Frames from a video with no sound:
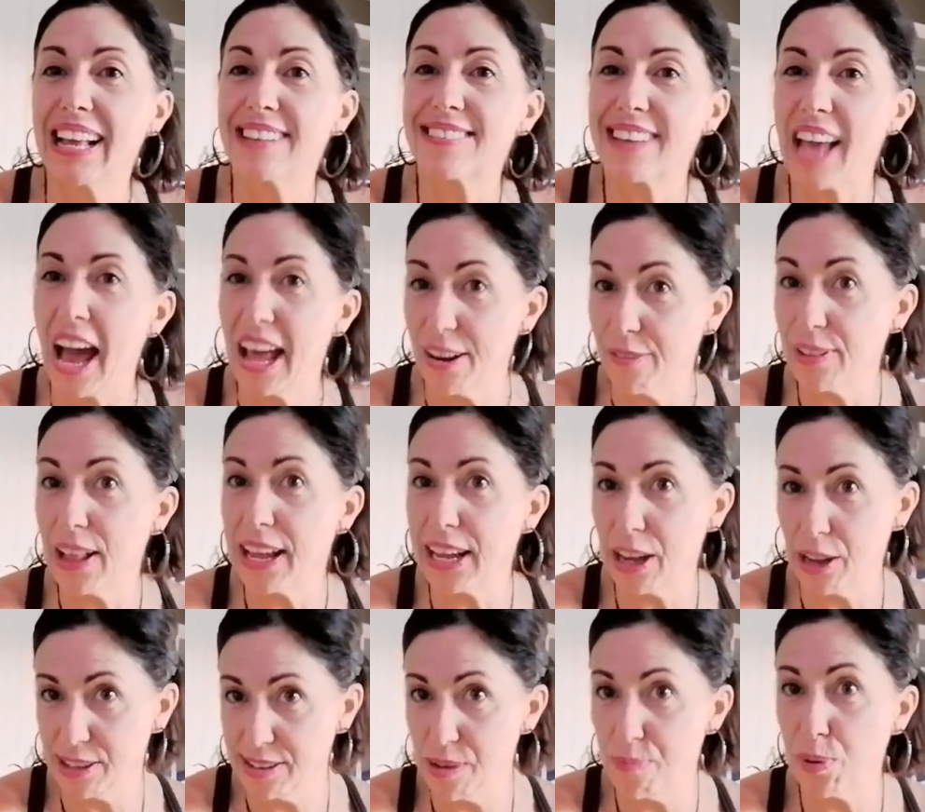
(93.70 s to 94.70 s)
It's kind of
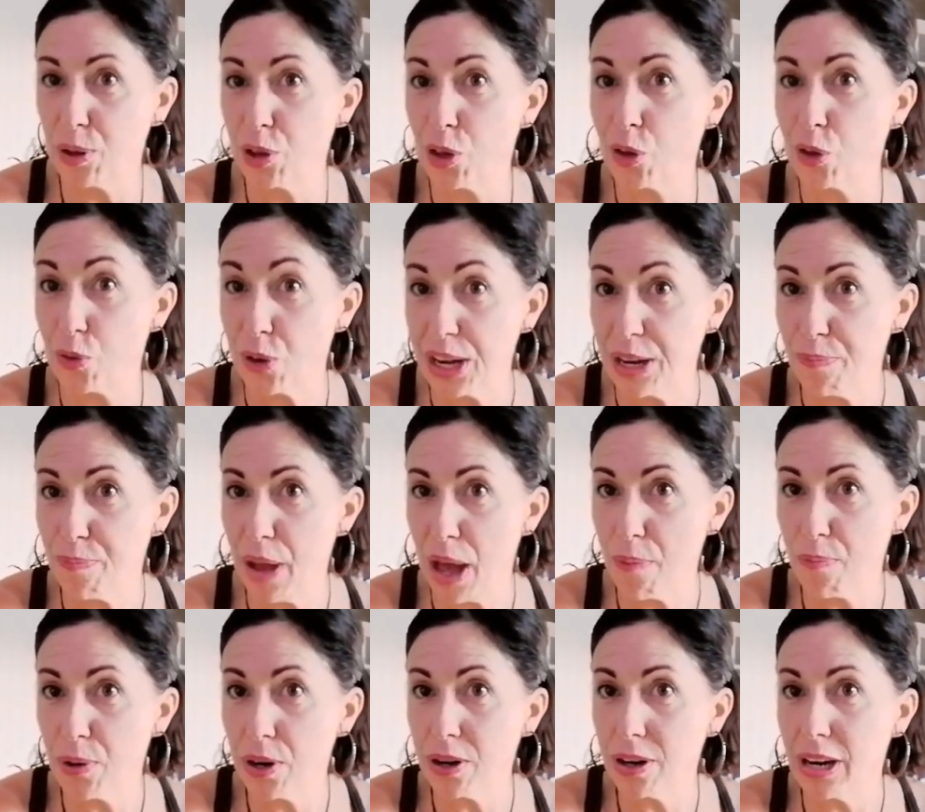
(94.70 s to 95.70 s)
like a typical green
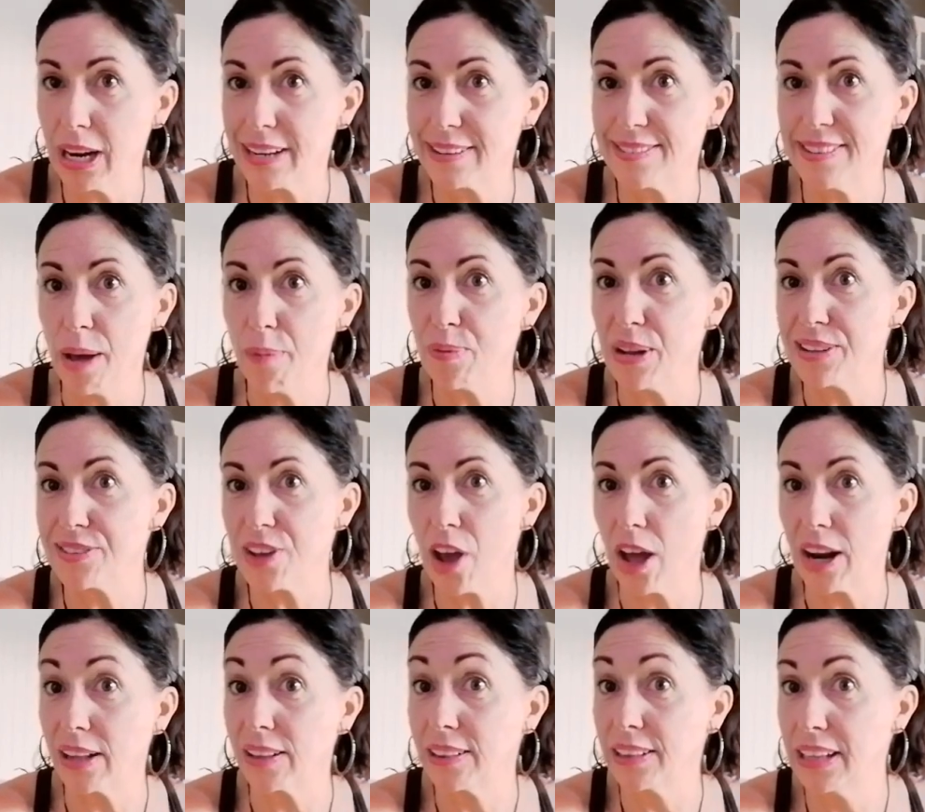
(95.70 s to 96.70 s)
pepper, except it's
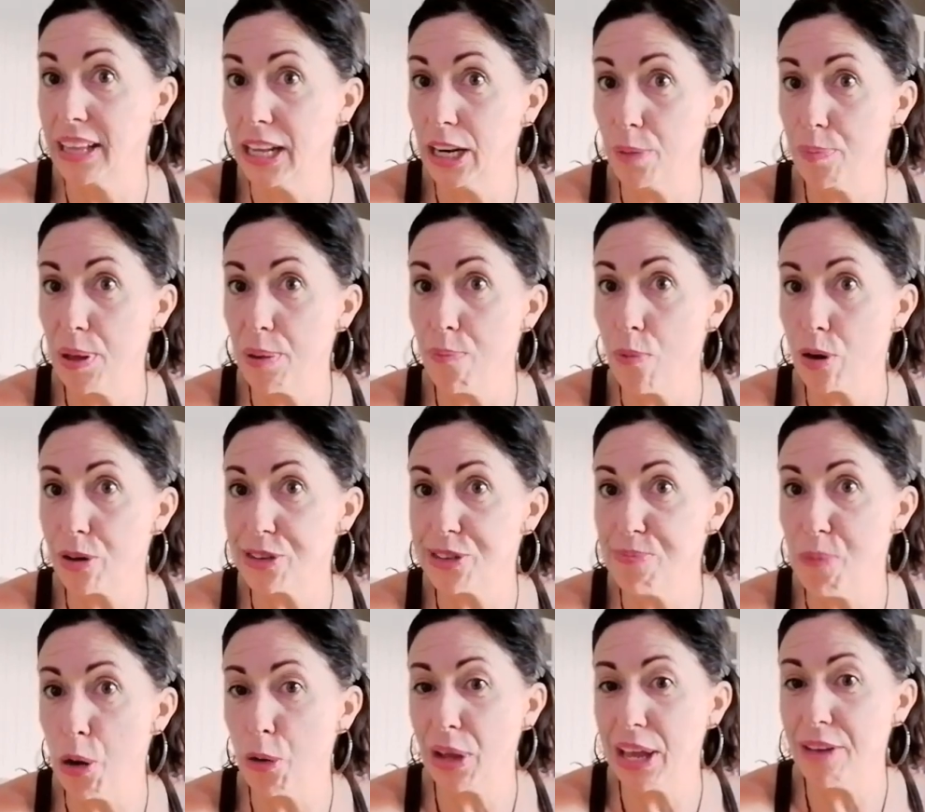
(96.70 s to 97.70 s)
got a little bit more
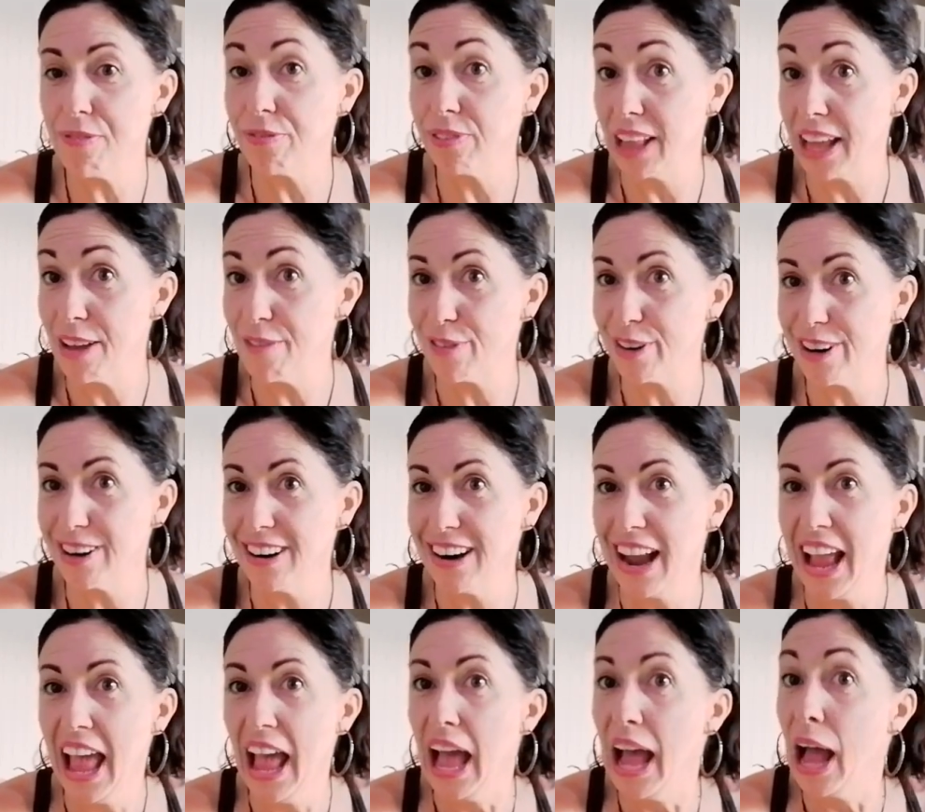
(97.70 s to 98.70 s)
smoky
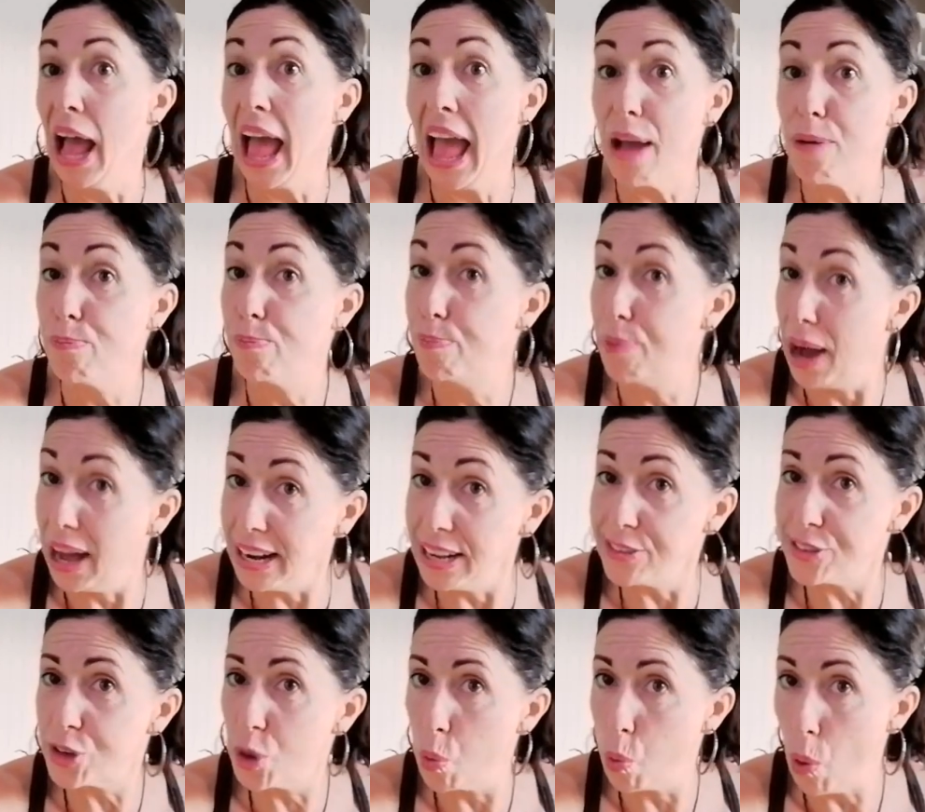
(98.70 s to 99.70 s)
flavor, but
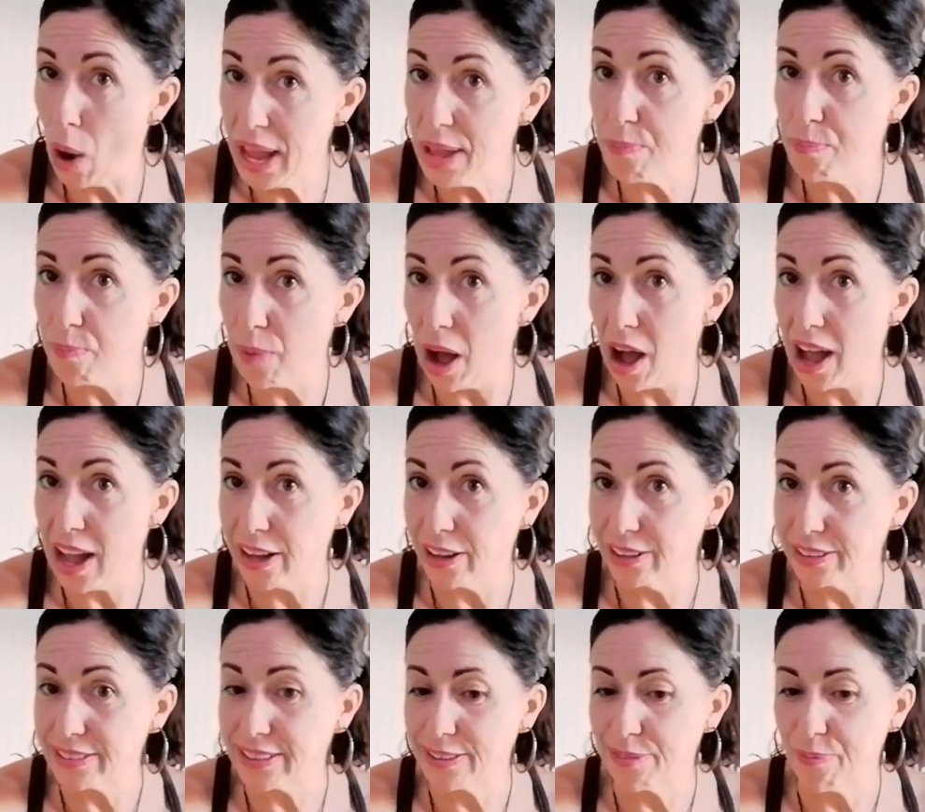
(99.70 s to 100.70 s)
it's quite
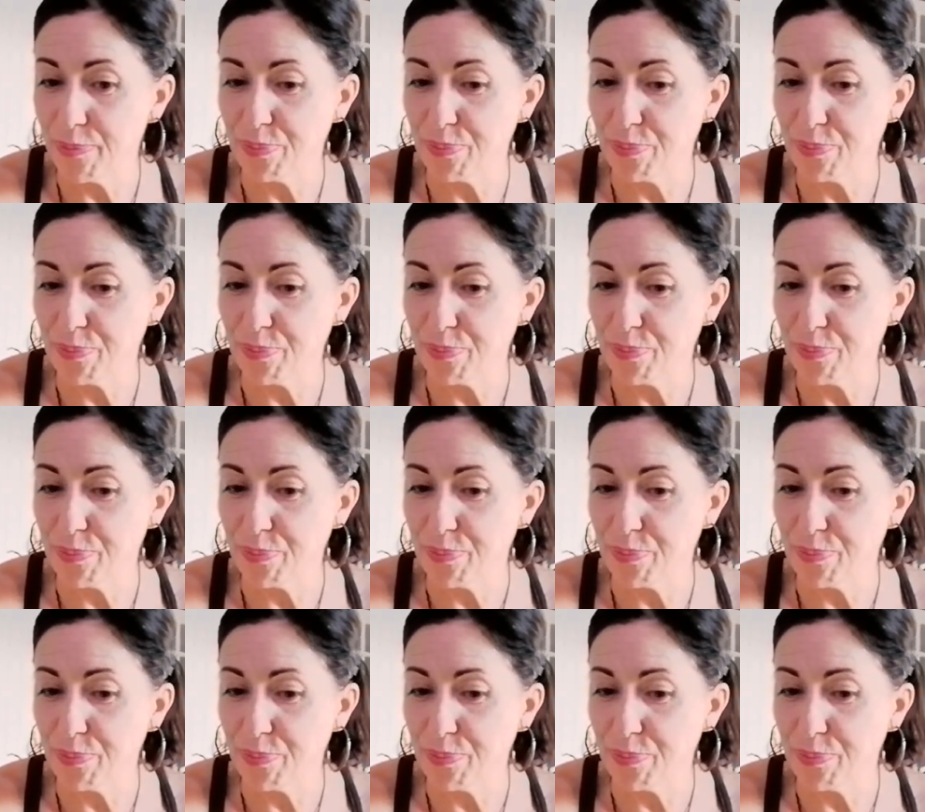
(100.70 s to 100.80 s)
mild.